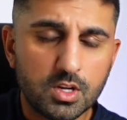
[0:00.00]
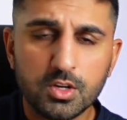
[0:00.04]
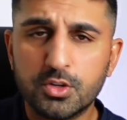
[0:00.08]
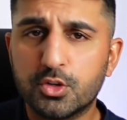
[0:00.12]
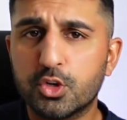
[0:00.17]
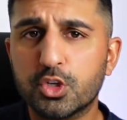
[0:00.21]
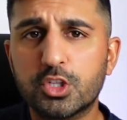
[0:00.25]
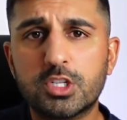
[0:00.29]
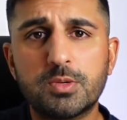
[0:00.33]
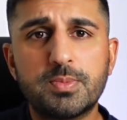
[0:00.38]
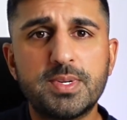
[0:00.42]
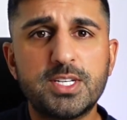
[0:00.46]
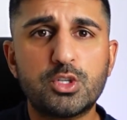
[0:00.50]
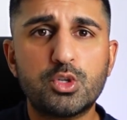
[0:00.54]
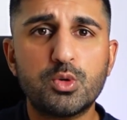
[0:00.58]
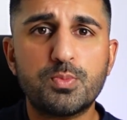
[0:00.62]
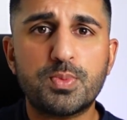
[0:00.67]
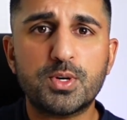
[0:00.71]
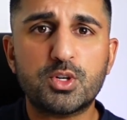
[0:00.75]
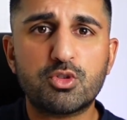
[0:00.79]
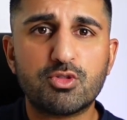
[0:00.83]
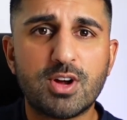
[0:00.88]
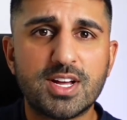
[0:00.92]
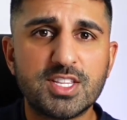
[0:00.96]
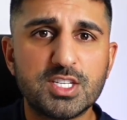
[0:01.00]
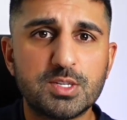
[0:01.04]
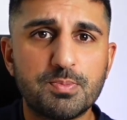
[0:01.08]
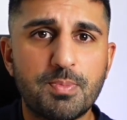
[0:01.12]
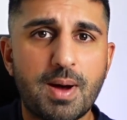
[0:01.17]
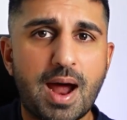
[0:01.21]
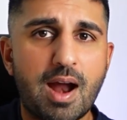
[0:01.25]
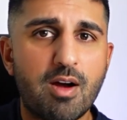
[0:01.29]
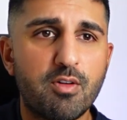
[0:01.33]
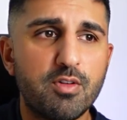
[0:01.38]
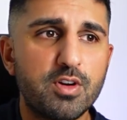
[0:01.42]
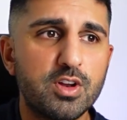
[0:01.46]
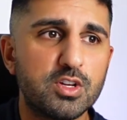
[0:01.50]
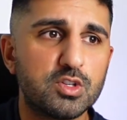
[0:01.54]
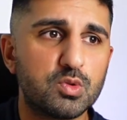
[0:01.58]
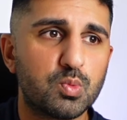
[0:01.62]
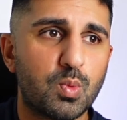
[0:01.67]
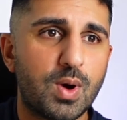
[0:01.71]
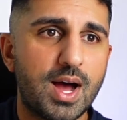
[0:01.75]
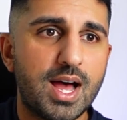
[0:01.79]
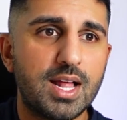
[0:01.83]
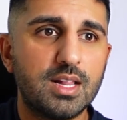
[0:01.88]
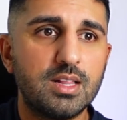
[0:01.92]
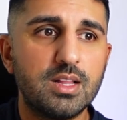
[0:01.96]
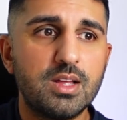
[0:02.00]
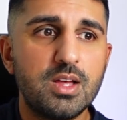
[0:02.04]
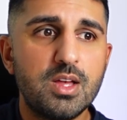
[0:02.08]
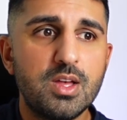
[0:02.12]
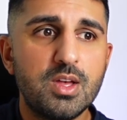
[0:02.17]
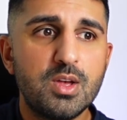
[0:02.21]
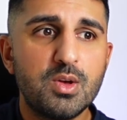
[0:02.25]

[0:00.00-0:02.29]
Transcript: just to be super transparent as well